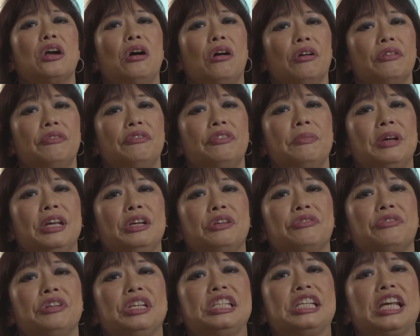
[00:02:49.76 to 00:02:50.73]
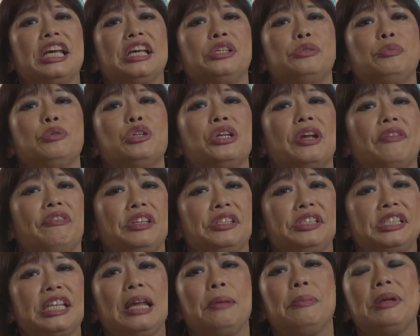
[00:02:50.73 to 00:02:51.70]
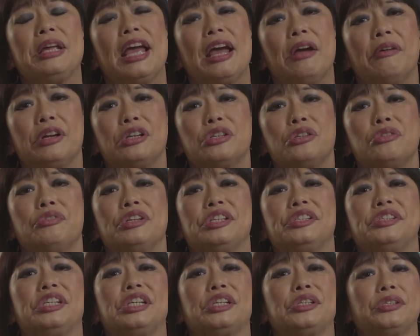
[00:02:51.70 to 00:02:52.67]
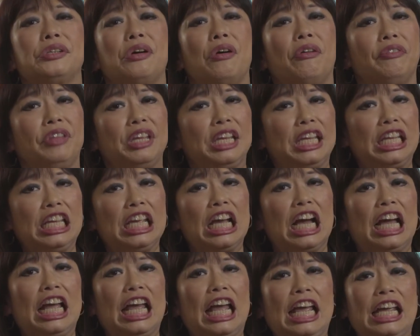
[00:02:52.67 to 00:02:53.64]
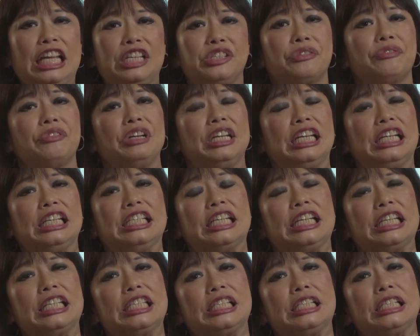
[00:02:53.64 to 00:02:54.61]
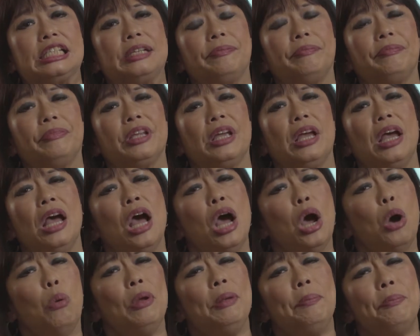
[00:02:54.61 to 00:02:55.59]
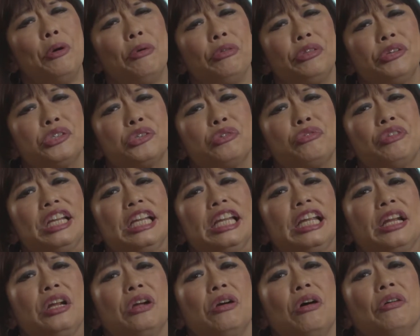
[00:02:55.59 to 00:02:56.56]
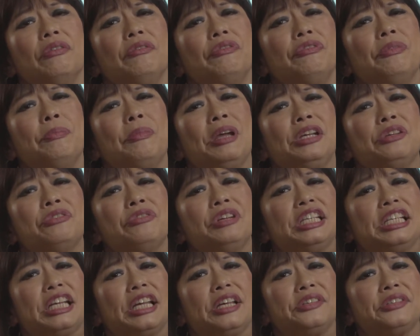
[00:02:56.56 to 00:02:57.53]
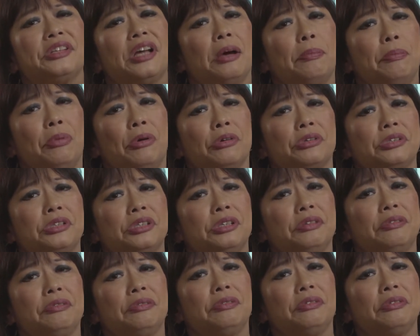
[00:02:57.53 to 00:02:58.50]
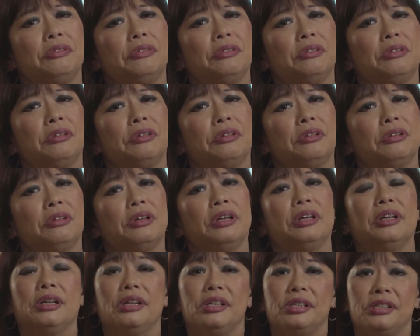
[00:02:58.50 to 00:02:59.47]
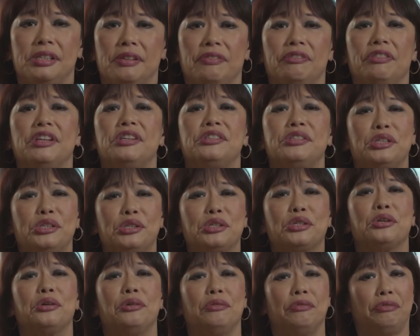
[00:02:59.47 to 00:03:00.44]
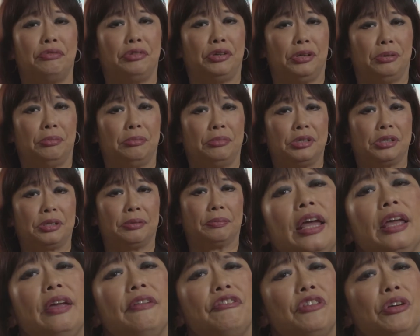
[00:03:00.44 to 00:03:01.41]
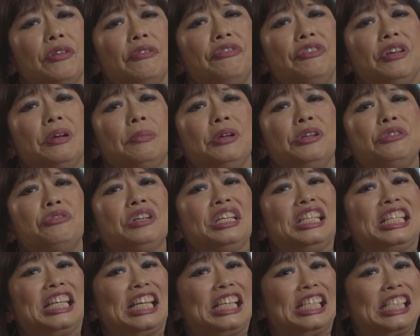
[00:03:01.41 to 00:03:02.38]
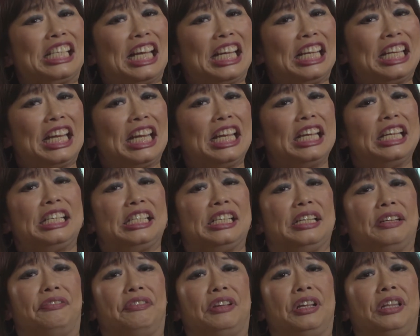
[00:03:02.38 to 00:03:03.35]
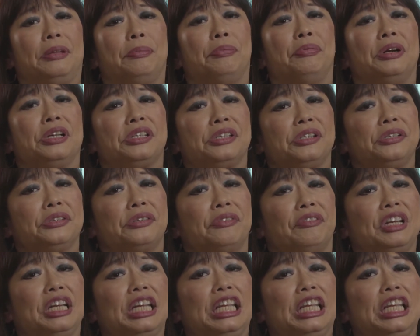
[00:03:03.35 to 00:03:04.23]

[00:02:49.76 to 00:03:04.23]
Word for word: confirmatory tests which have the same characteristics of the EIA screening test. When both screening and confirmatory tests are positive, syphilis is confirmed. If confirmatory tests are negative in the presence of an